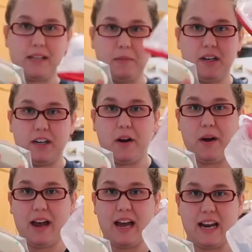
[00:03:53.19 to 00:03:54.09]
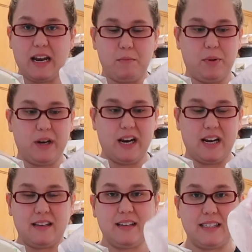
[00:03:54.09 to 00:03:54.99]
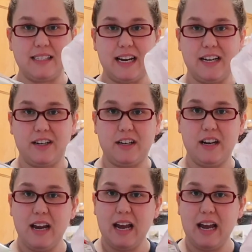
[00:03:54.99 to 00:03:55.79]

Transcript: I'm going to go ahead and put it in the container